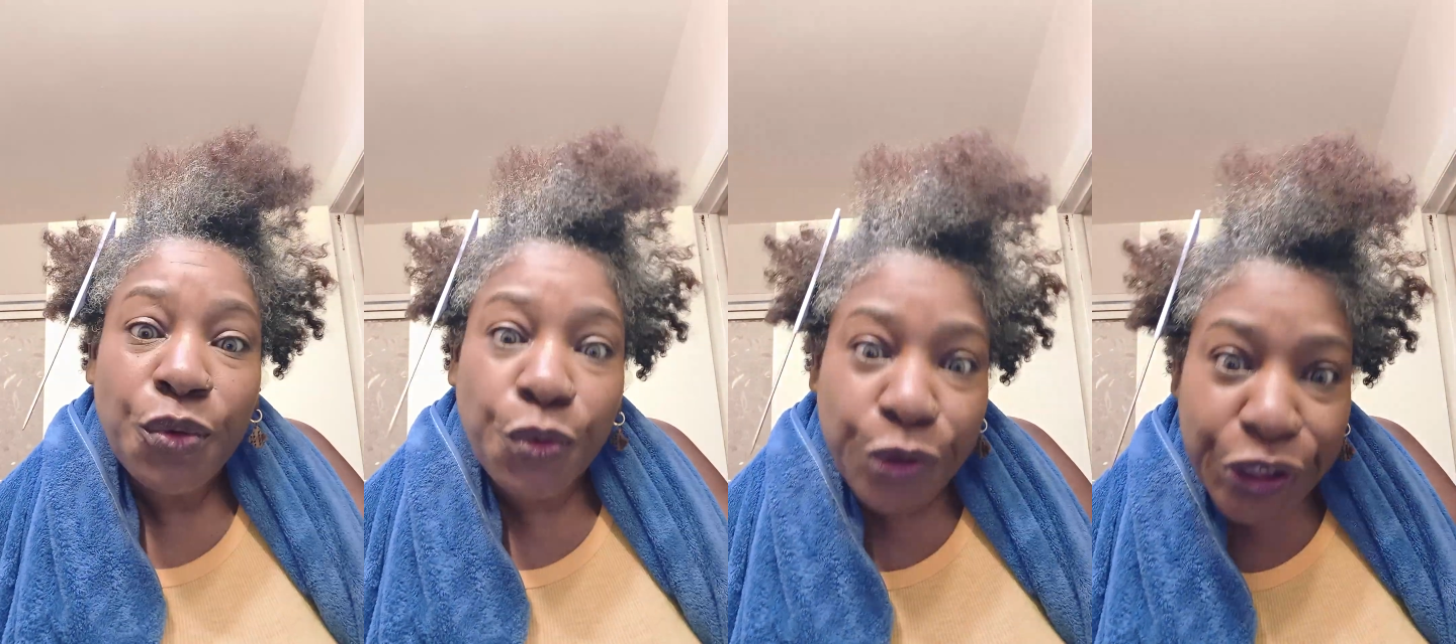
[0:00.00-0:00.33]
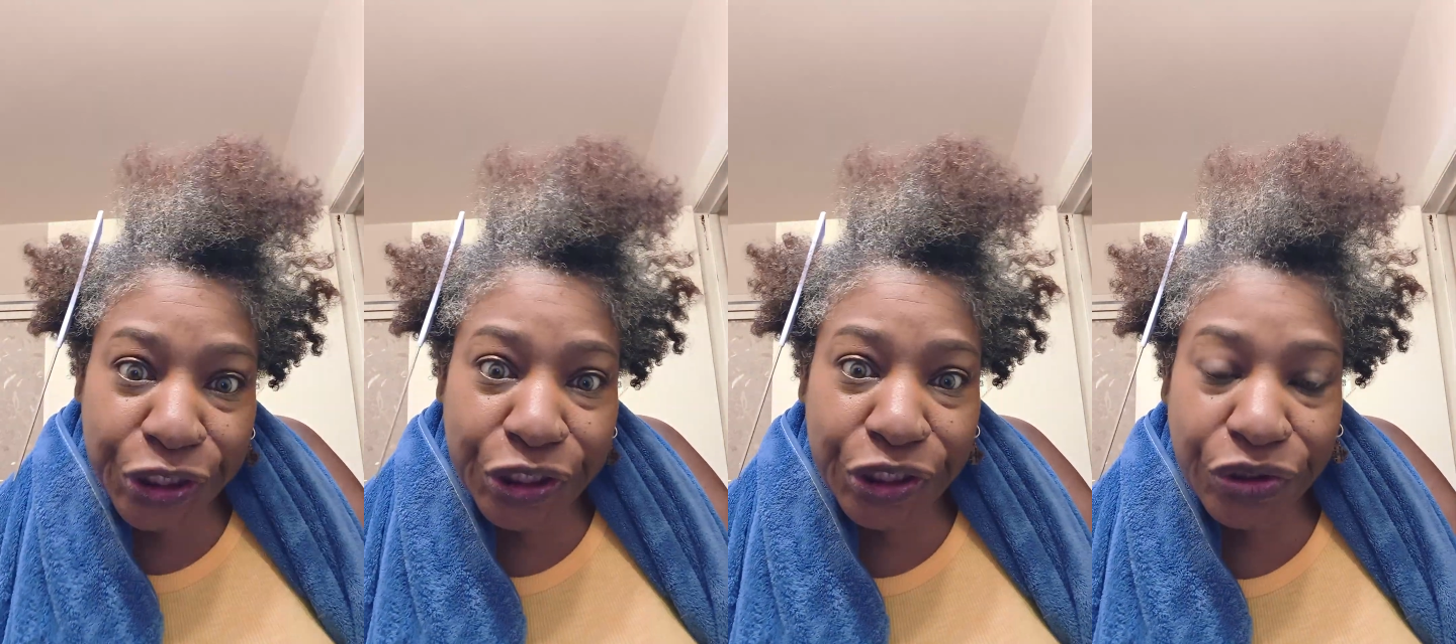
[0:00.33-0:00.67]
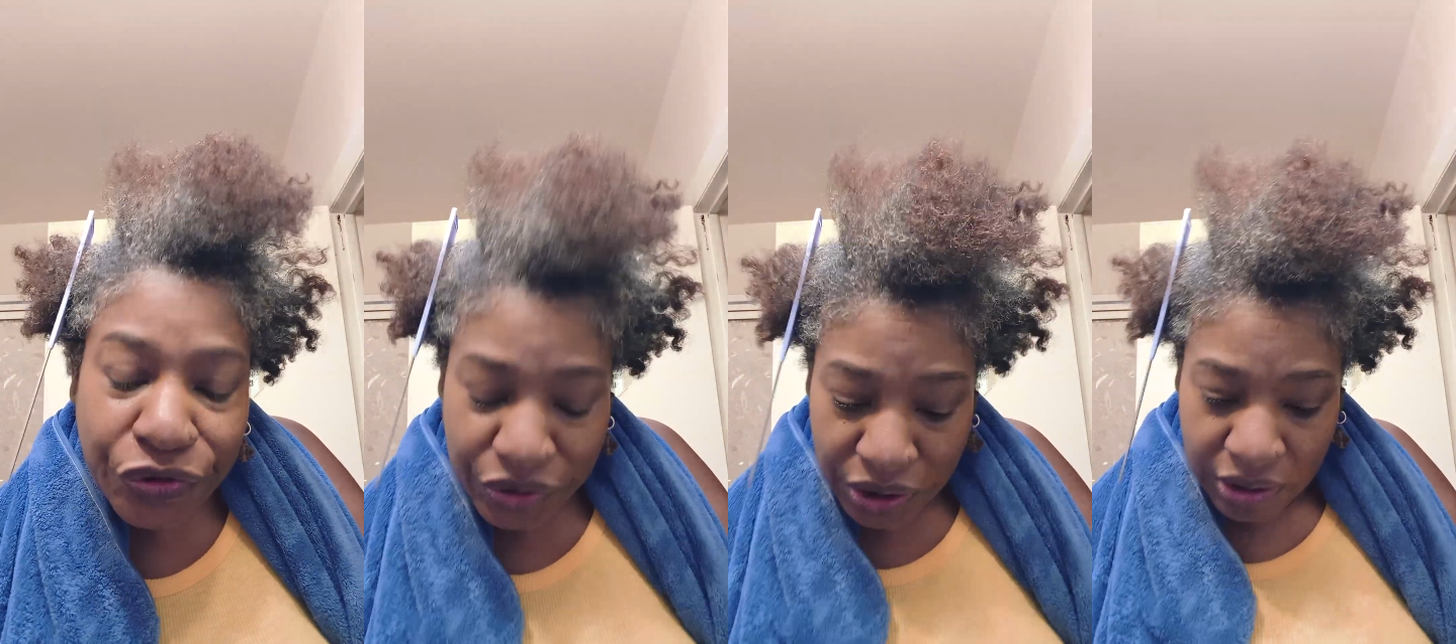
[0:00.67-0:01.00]

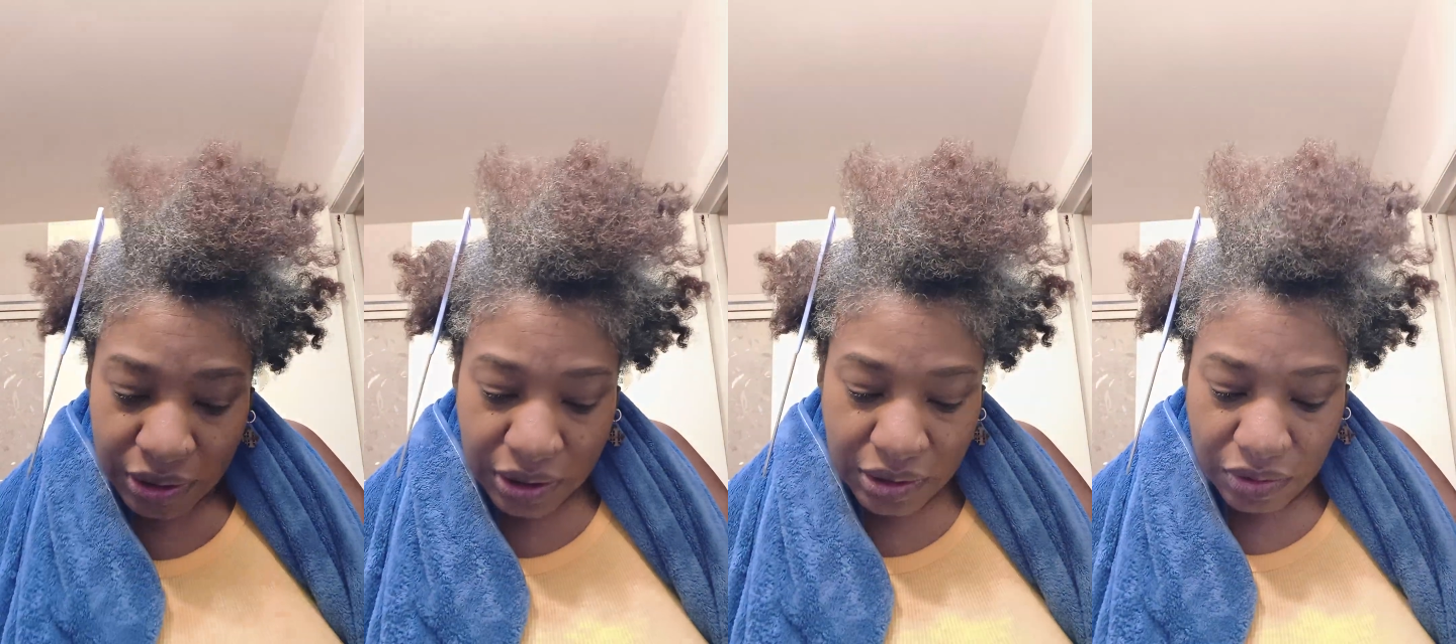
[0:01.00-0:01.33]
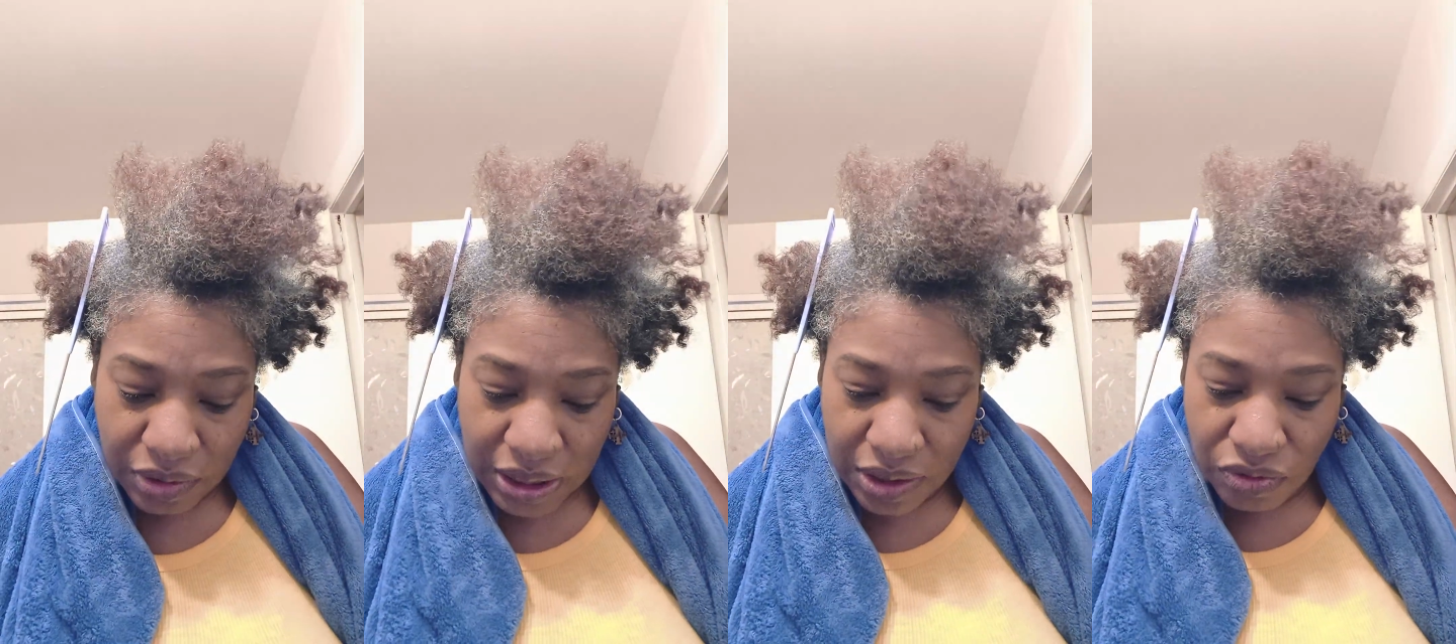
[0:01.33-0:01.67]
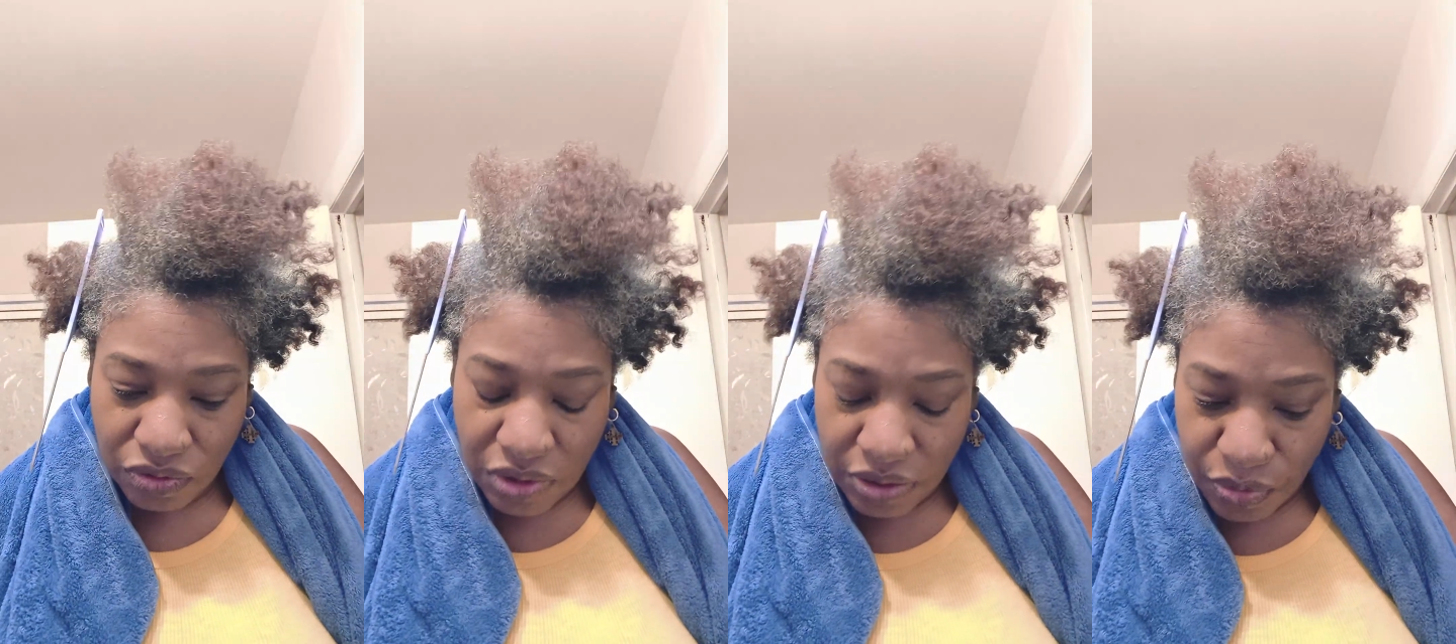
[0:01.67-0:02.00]
Wigs. And
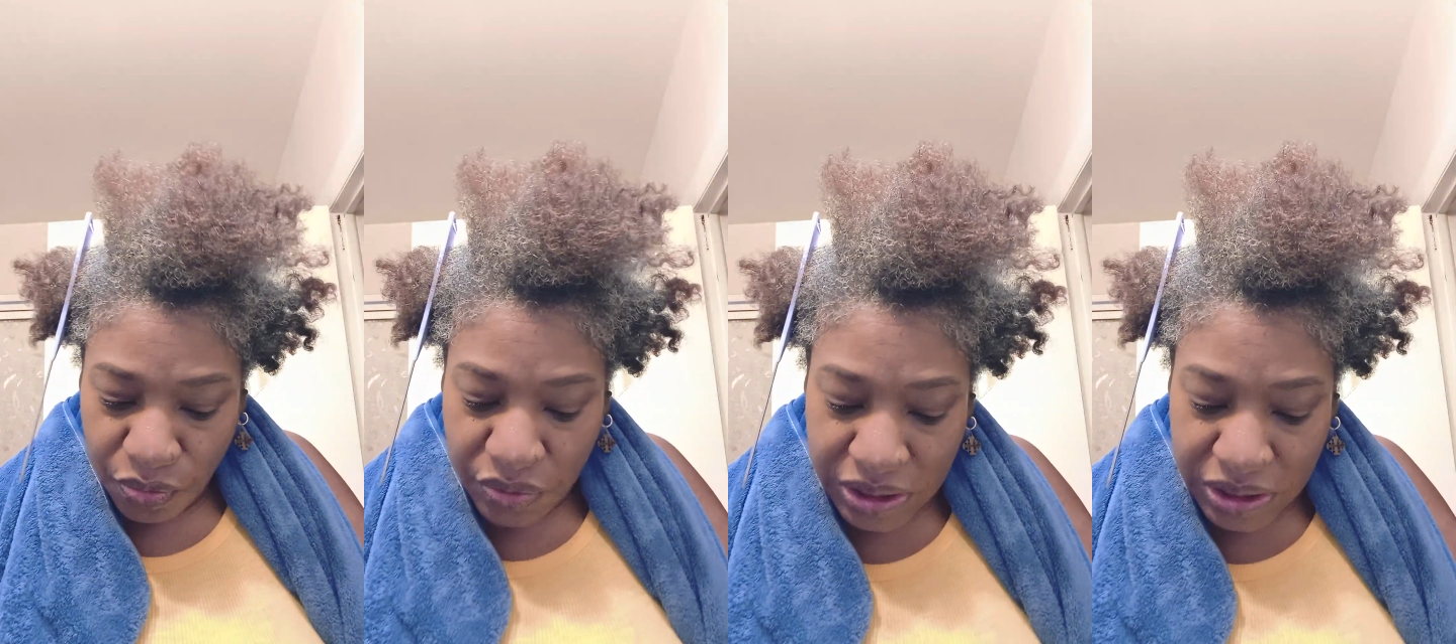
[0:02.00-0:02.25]
them